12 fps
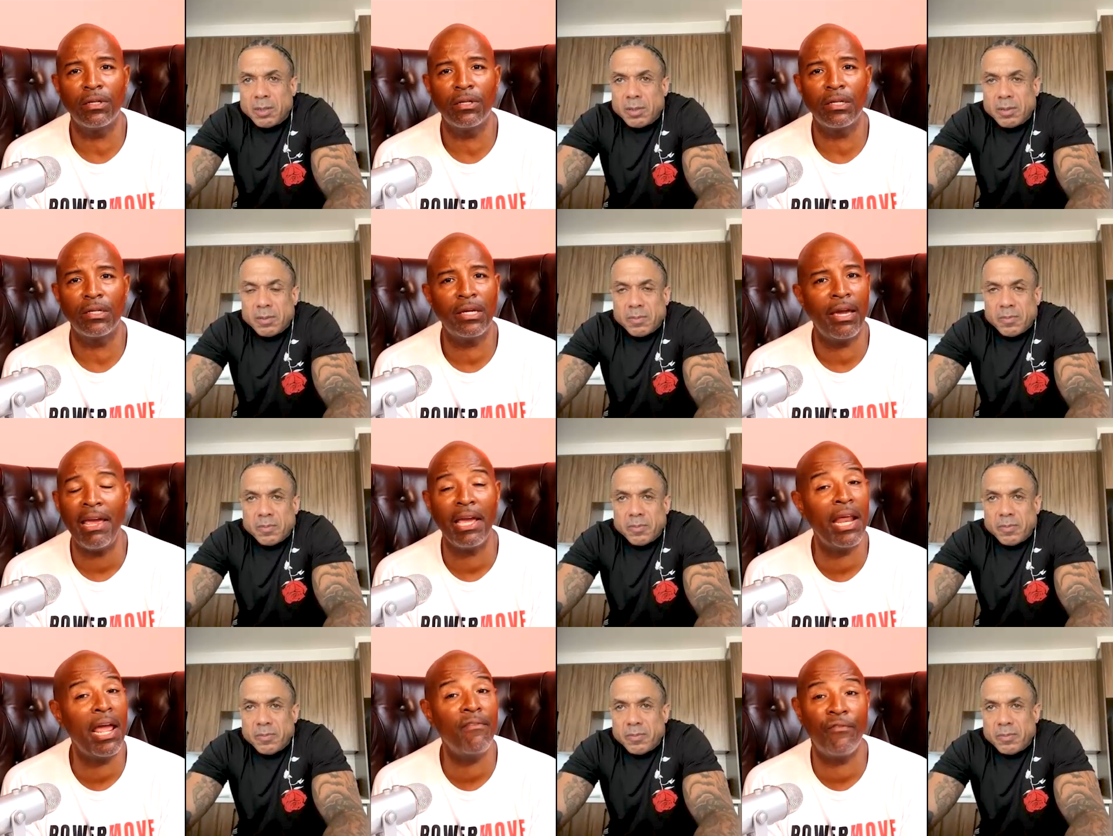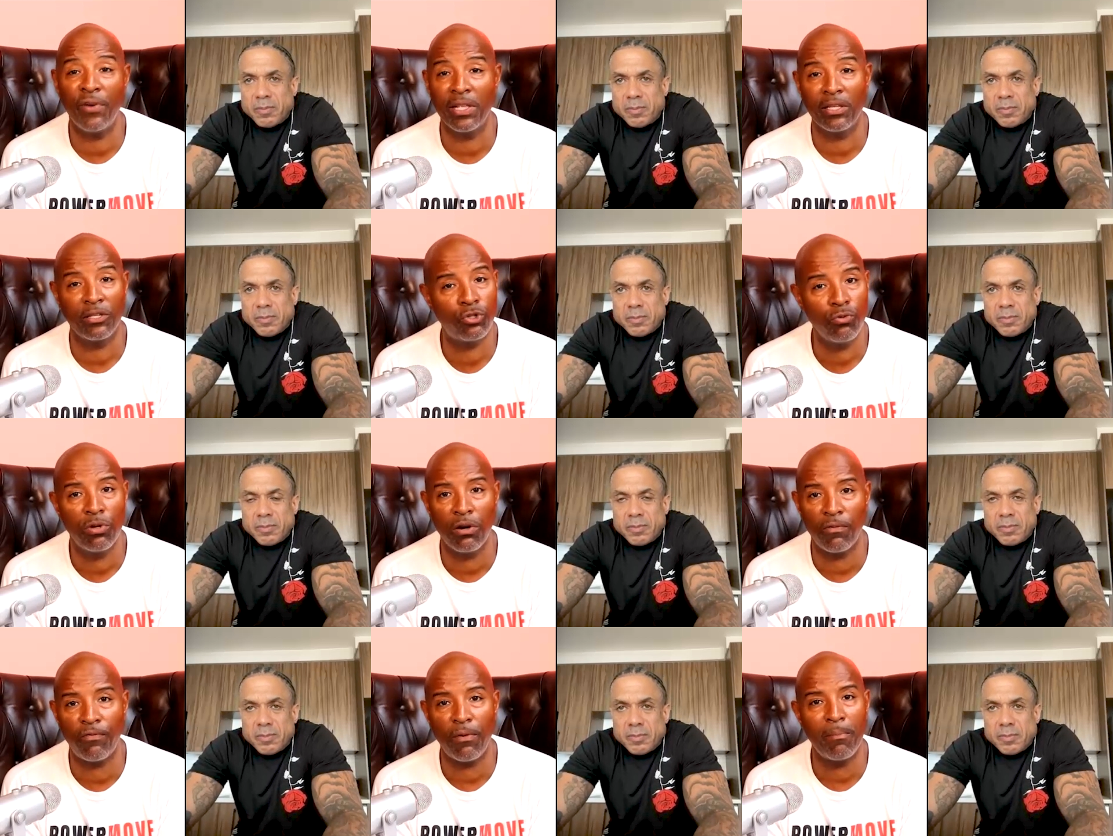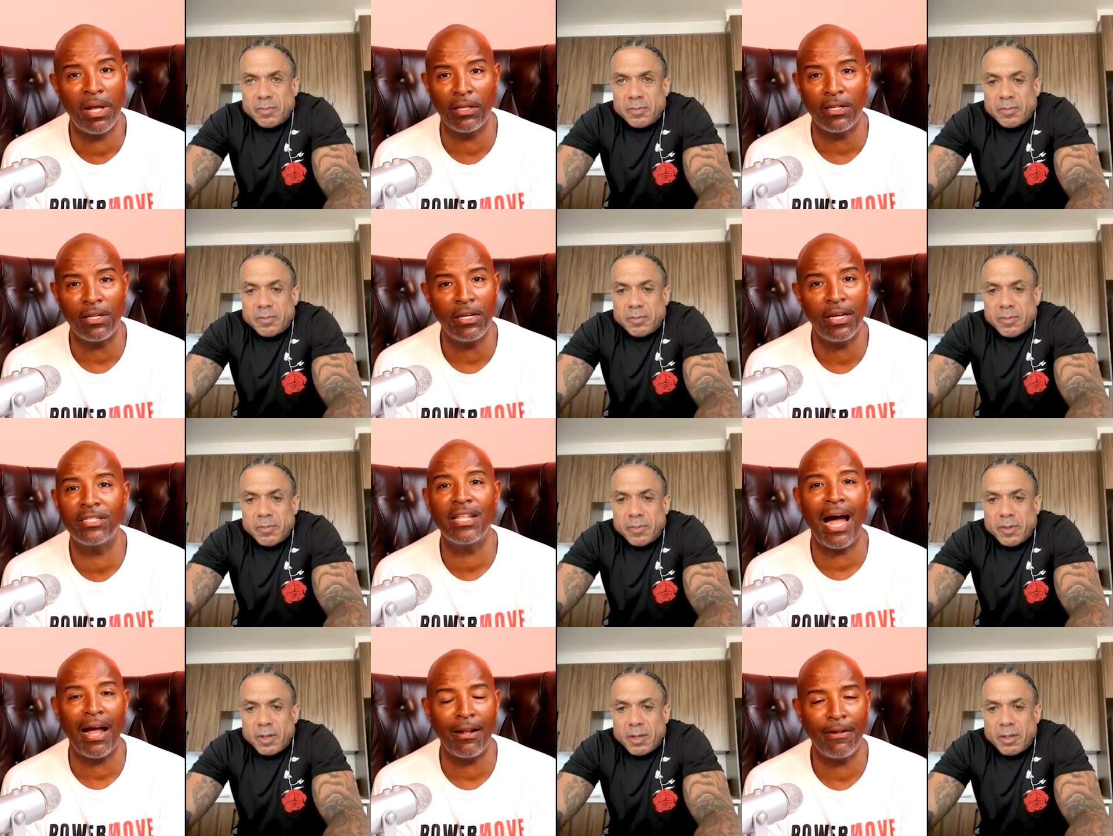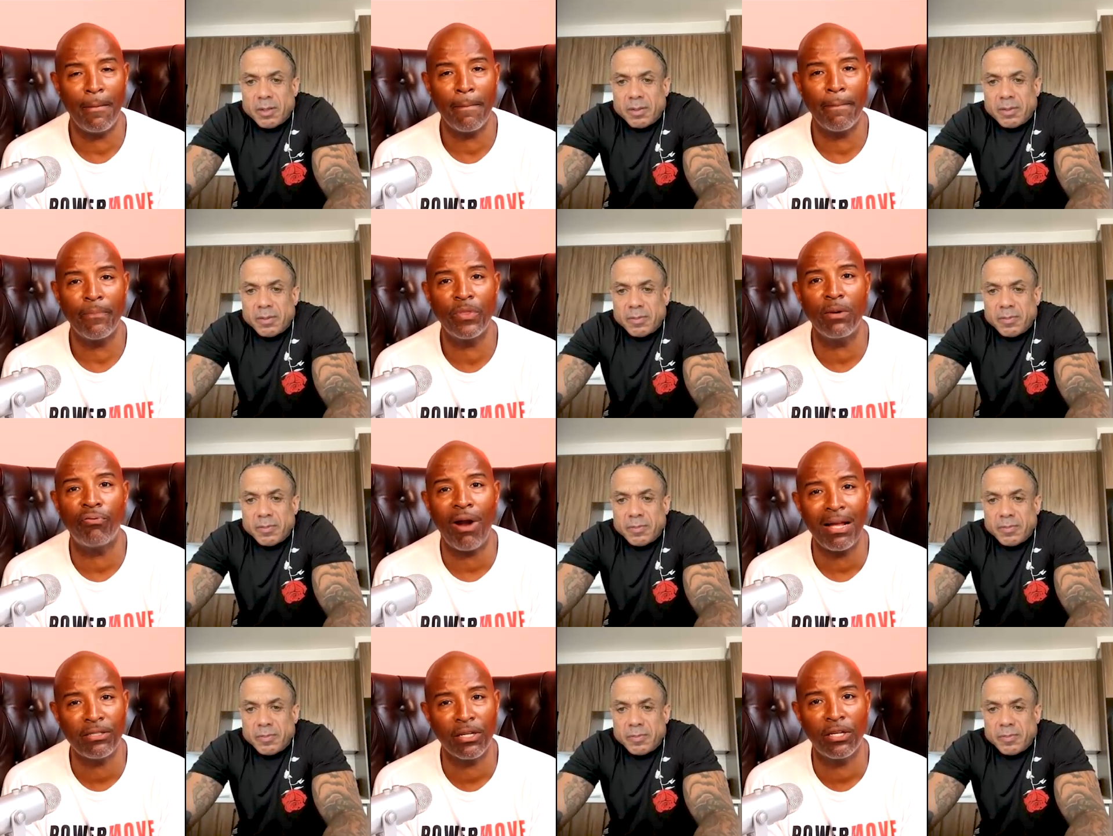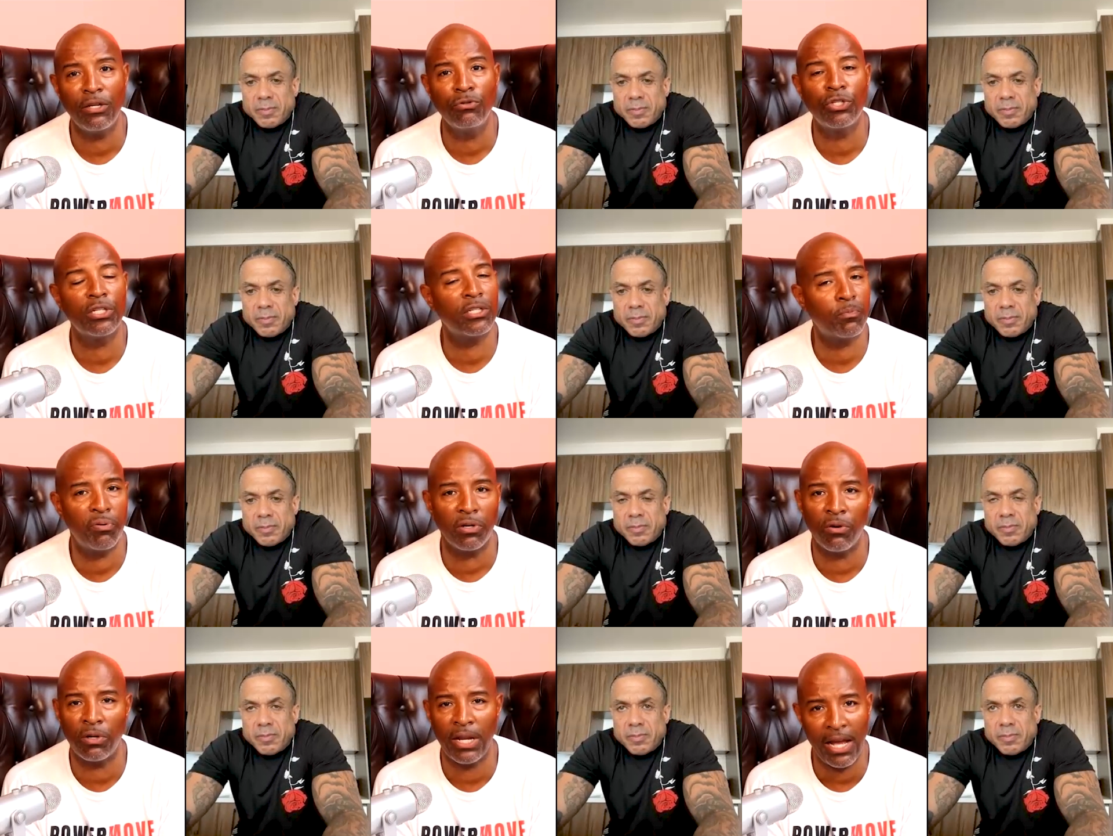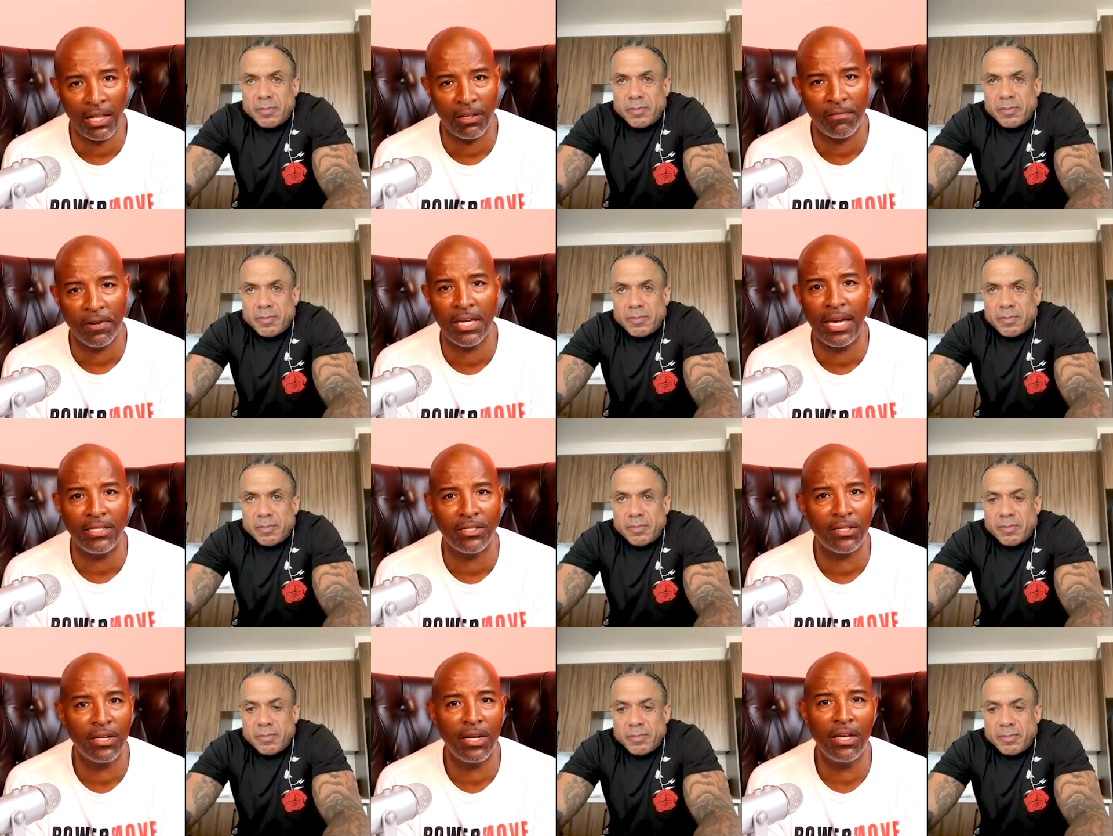Speaker 1: Yeah, it ain't it ain't feeling too good for Melly. It's not. The prosecution is putting on a hell of a case.